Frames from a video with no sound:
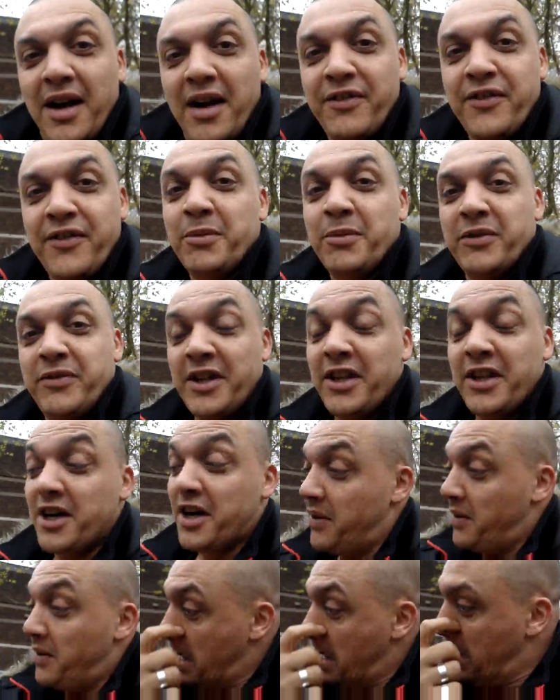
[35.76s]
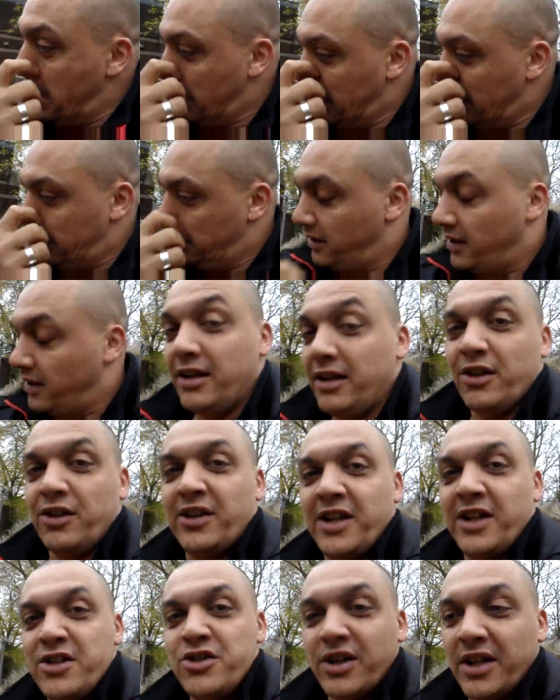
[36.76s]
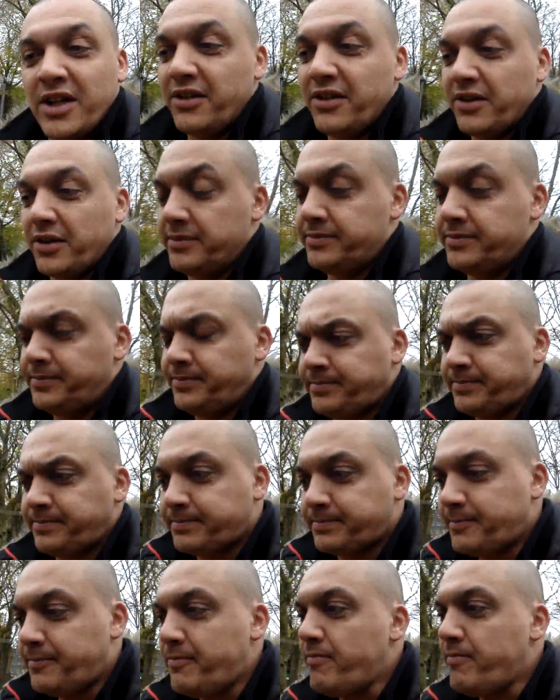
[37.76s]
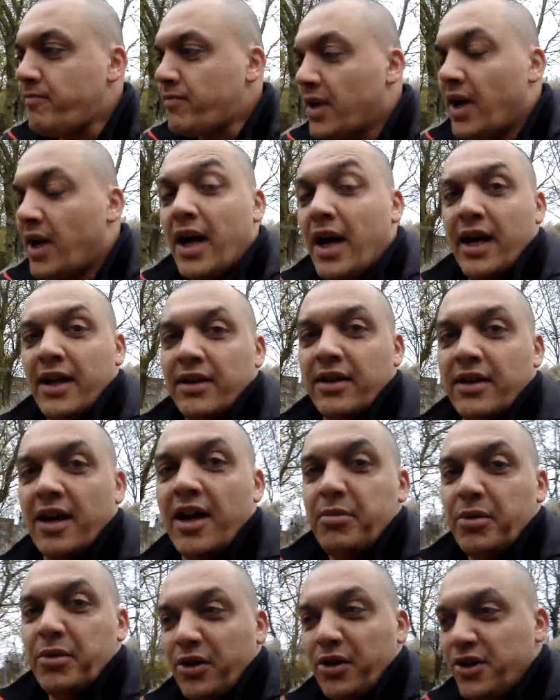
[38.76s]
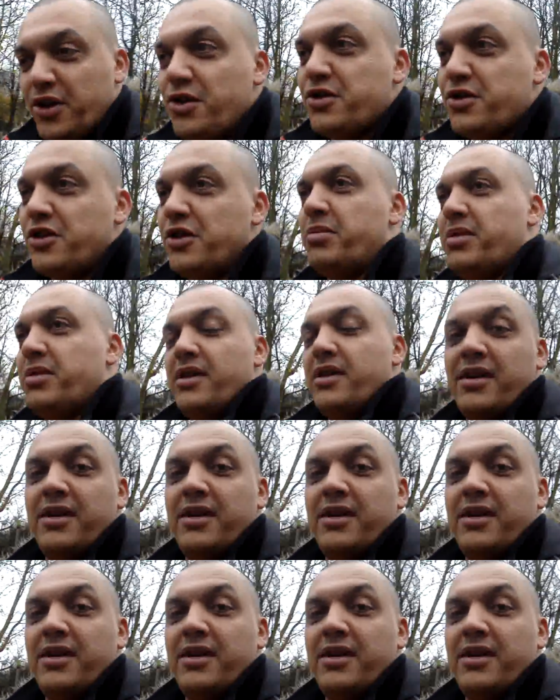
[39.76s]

I filmed a video in Los Angeles, and I put it on YouTube,